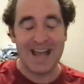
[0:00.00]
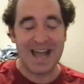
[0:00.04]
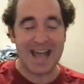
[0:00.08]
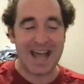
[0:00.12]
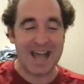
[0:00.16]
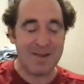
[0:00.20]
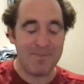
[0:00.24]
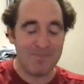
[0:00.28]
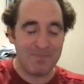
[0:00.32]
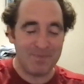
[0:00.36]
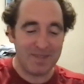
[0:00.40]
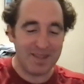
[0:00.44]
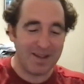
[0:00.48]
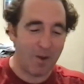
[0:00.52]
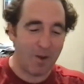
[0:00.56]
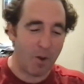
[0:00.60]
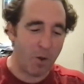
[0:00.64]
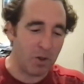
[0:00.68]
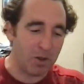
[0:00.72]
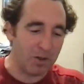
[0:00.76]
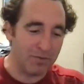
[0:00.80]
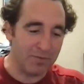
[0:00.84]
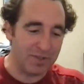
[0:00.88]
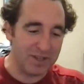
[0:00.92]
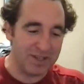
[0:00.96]
And
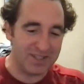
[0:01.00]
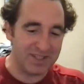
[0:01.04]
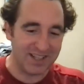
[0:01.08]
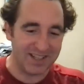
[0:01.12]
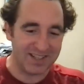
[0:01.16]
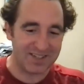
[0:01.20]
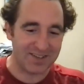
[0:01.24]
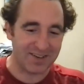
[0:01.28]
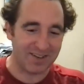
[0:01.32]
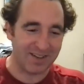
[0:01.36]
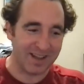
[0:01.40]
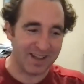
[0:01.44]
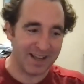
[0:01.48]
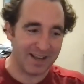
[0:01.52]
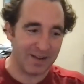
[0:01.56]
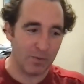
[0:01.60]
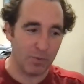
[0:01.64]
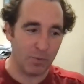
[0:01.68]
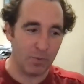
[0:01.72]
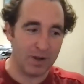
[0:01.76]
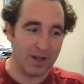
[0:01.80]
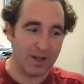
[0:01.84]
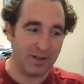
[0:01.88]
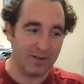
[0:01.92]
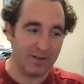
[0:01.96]
all of these things are like,
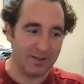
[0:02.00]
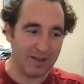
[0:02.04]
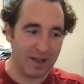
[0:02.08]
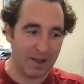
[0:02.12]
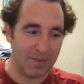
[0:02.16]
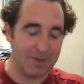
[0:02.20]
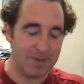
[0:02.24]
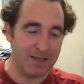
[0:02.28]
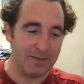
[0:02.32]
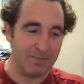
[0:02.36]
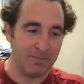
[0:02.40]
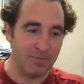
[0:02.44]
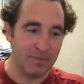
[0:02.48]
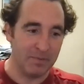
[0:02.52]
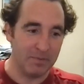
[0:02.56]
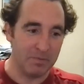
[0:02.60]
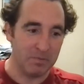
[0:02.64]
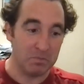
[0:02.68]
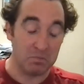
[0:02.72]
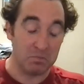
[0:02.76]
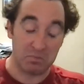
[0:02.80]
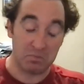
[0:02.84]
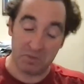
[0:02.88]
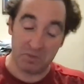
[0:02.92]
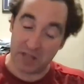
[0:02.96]
well, I mean,
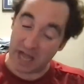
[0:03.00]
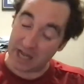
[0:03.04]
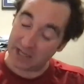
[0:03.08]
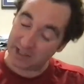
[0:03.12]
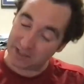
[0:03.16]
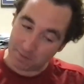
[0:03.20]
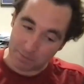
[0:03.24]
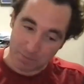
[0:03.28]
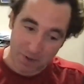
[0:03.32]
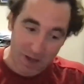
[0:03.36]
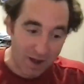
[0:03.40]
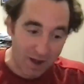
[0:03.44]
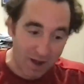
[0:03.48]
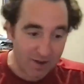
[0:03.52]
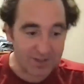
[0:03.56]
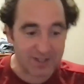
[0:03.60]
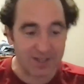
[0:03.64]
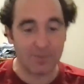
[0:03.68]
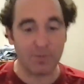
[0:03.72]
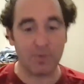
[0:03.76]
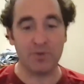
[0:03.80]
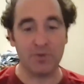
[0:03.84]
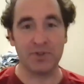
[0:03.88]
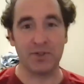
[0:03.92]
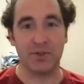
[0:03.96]
that's a
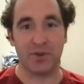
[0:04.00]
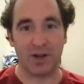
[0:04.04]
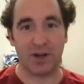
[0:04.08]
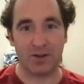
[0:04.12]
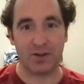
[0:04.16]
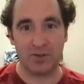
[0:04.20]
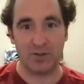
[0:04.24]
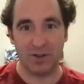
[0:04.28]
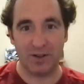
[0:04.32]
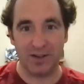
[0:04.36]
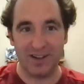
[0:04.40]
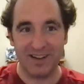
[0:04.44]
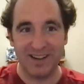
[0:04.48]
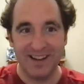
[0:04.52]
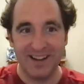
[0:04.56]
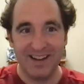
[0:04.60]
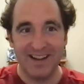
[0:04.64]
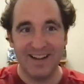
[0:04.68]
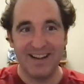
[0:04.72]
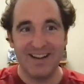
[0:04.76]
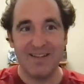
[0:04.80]
possible structure,